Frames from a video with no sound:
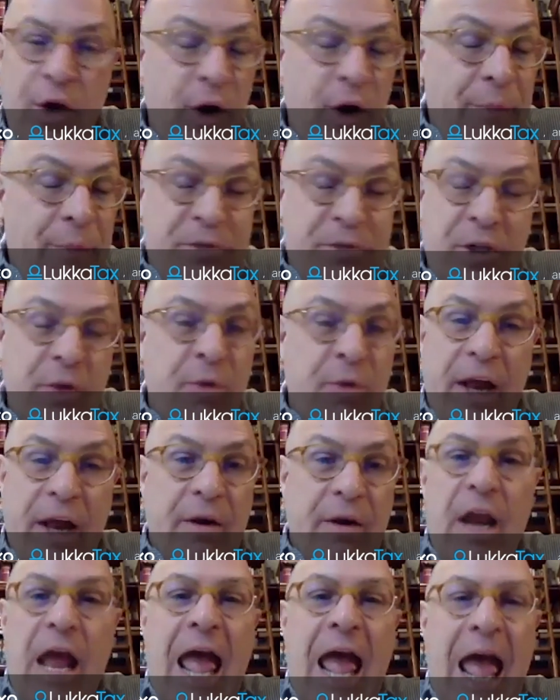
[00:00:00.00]
absolutely right.
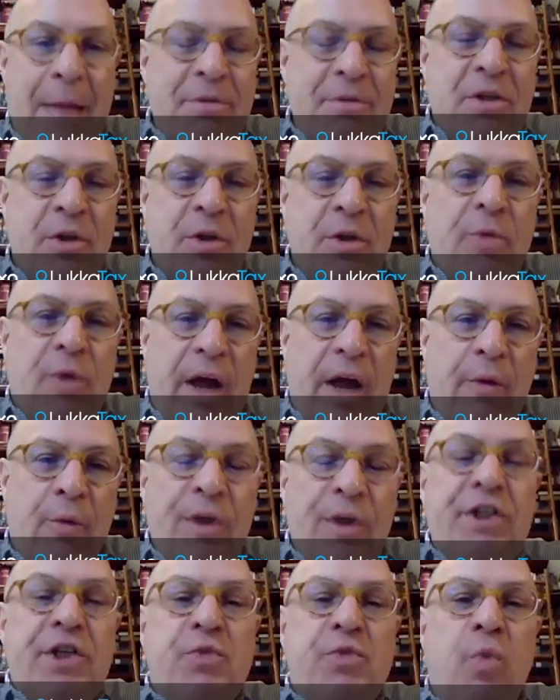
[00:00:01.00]
You're absolutely right,
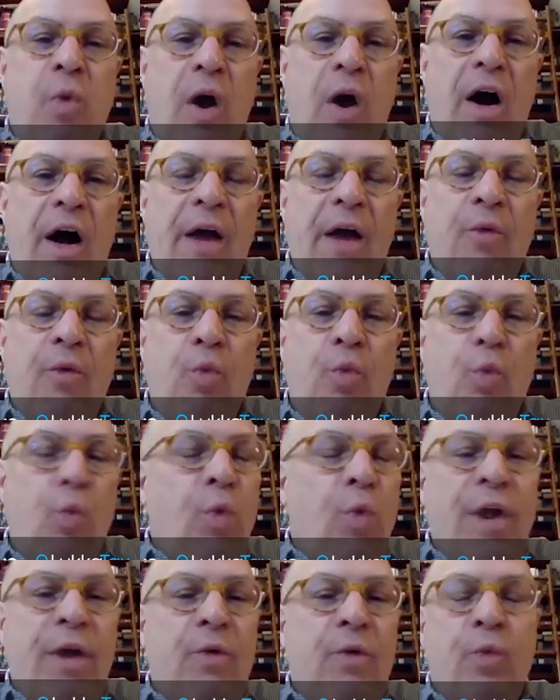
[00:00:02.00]
which is why
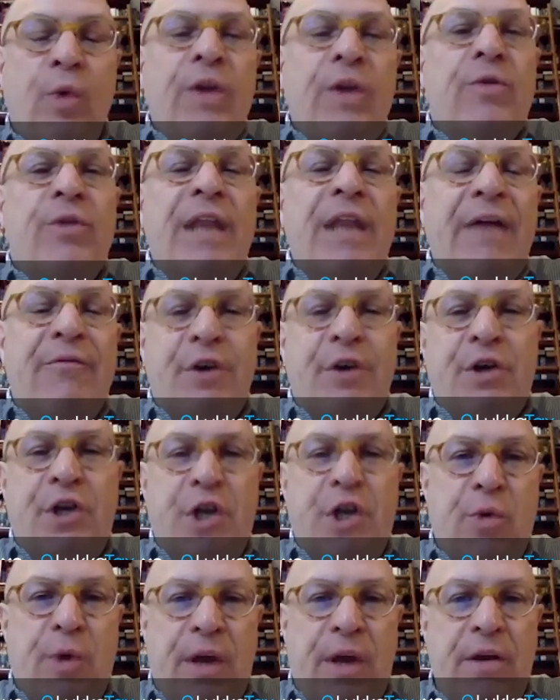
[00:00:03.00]
we'll never
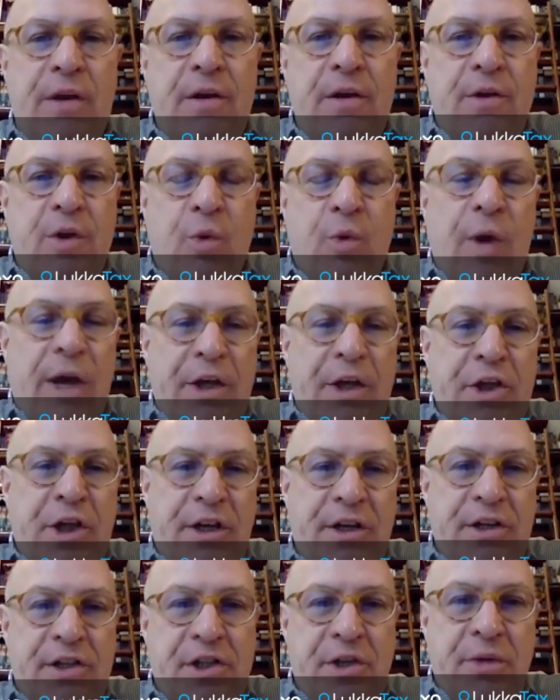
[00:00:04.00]
do it the way
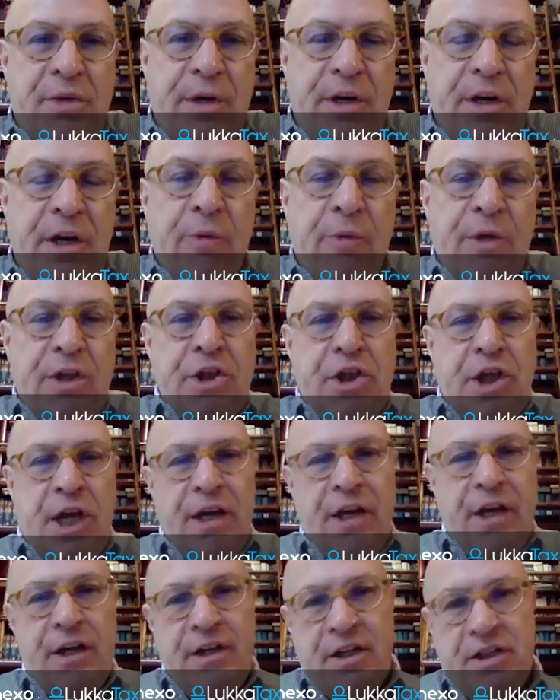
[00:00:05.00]
China's do it. When
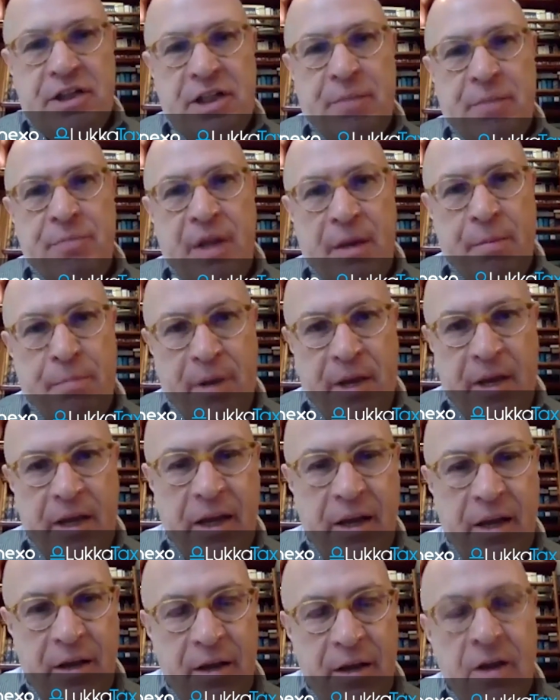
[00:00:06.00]
China does something
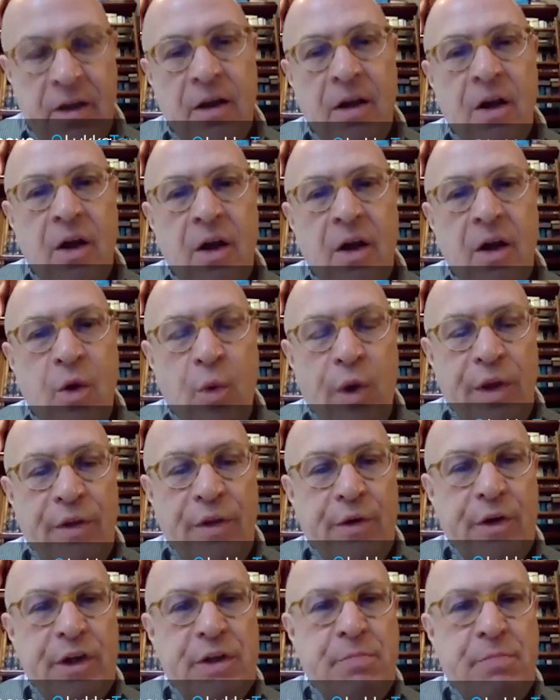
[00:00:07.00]
big, whether
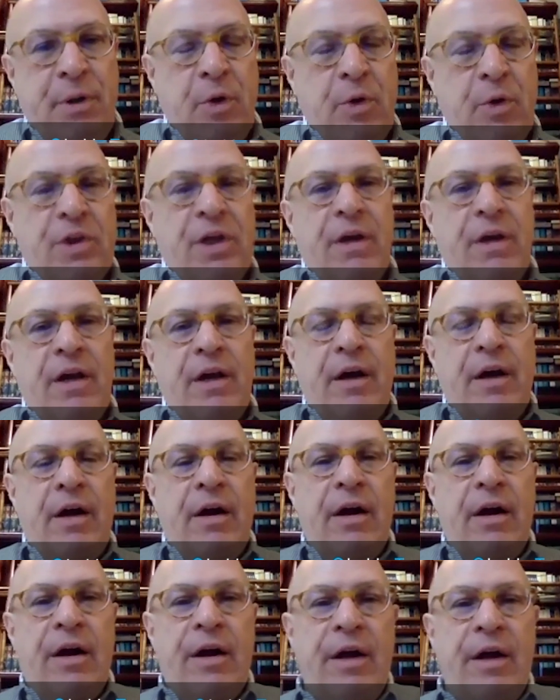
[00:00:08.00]
it's build
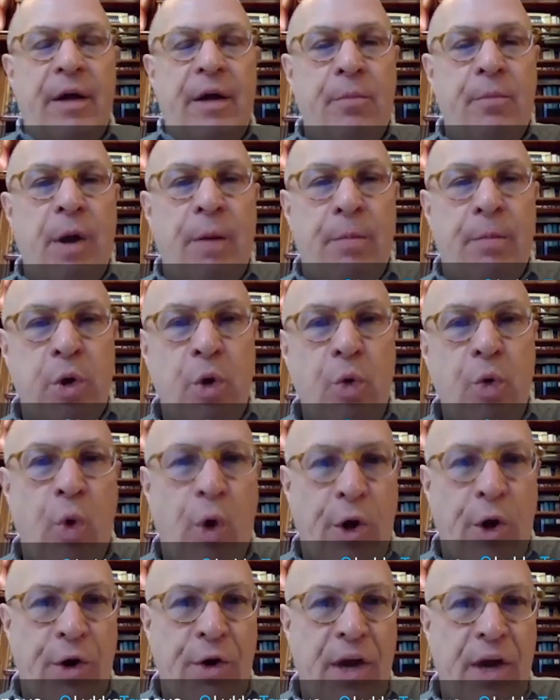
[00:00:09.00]
a blue
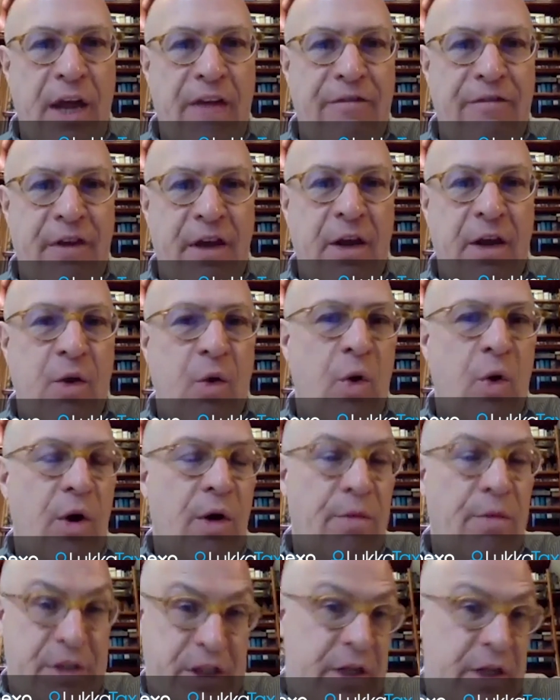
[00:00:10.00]
water navy or
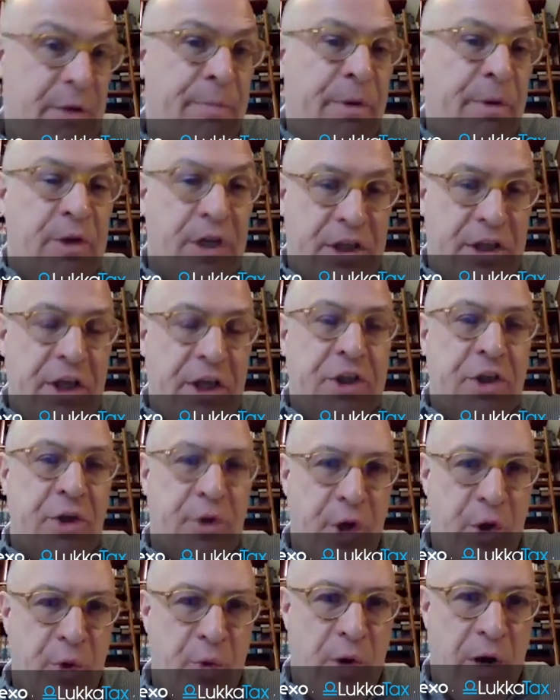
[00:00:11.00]
to build a digital
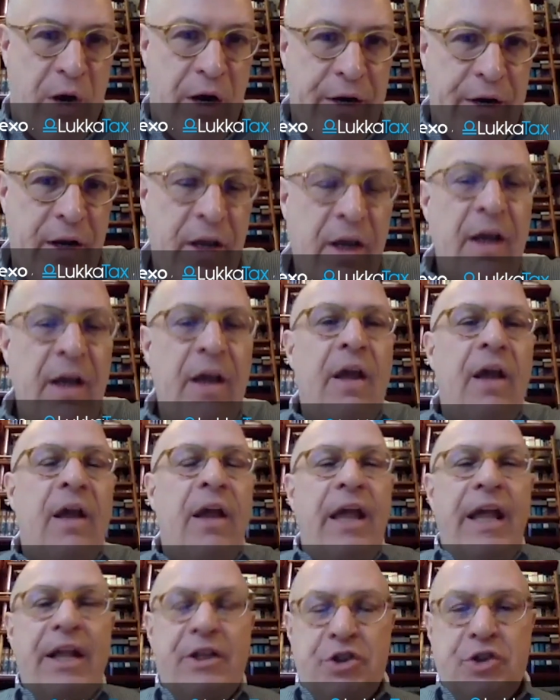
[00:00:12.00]
yuan,
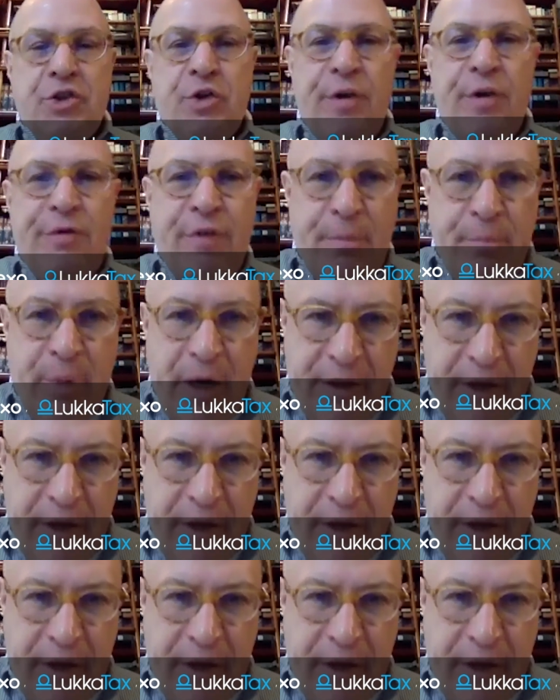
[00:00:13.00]
it's driven by the